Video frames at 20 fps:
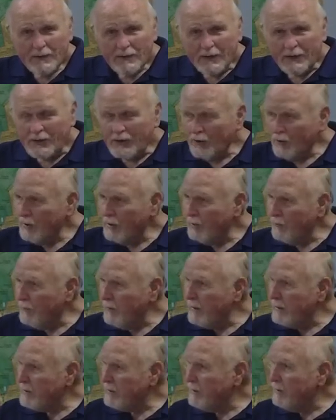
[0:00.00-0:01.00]
And the only
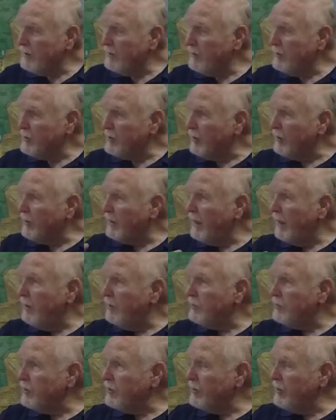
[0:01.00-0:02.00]
reason there's a
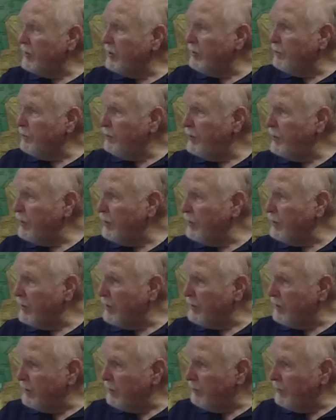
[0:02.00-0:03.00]
1,000-year
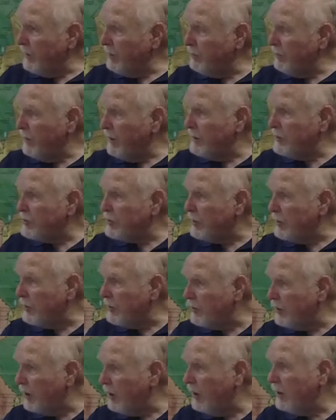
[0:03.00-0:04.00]
period that we mention
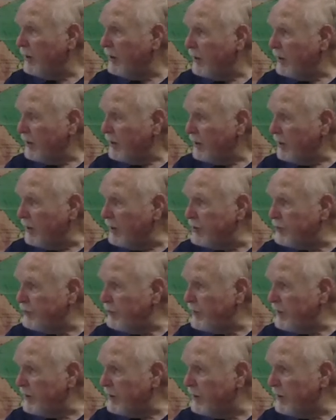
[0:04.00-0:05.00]
at all is
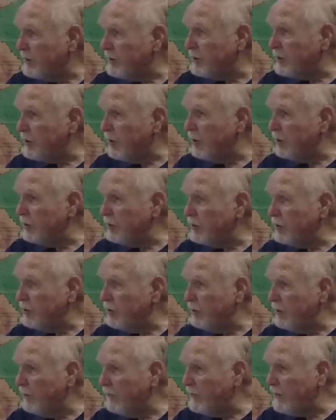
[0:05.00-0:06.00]
because those
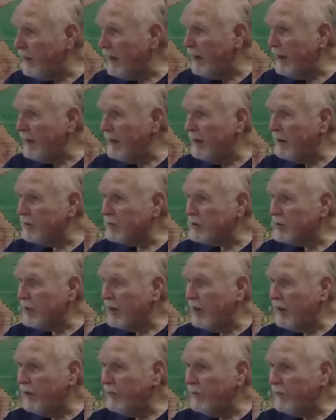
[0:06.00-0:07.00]
who have died
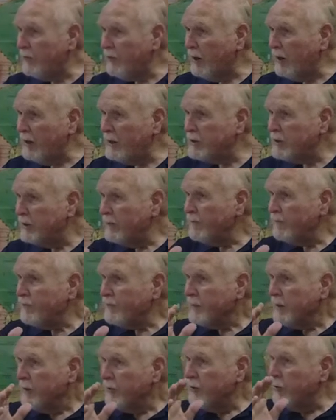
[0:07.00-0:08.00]
outside of Christ
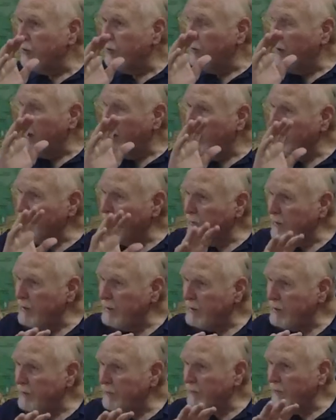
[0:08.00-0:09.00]
through
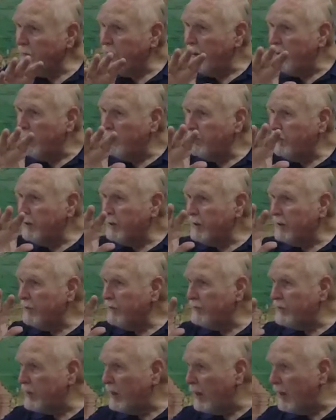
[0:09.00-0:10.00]
every different epoch
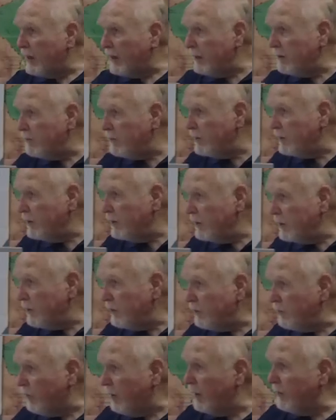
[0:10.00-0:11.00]
of time,
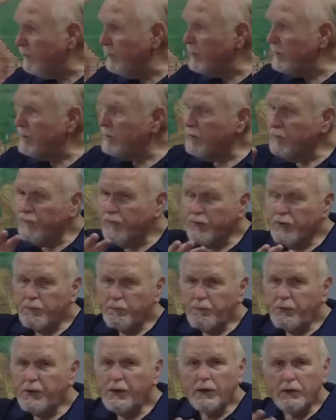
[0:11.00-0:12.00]
through every
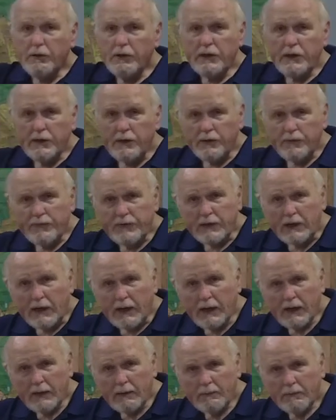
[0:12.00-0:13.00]
different period of
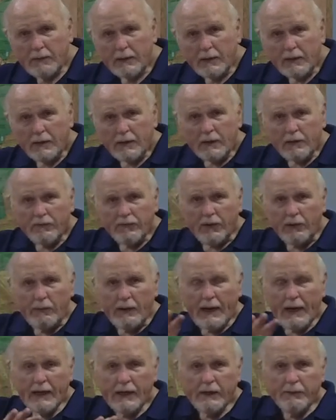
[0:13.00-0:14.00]
time, from
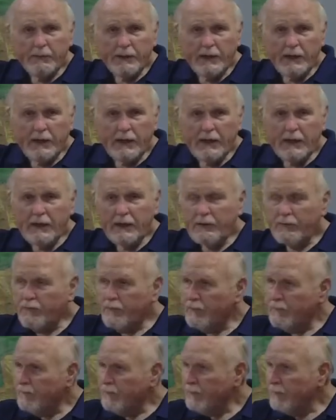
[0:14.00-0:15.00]
Adam and
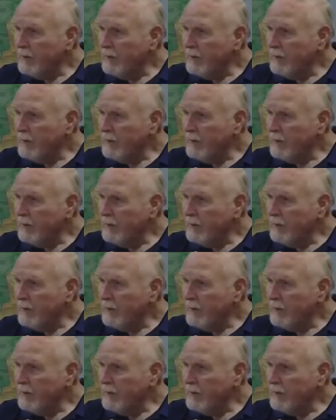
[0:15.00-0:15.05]
Eve,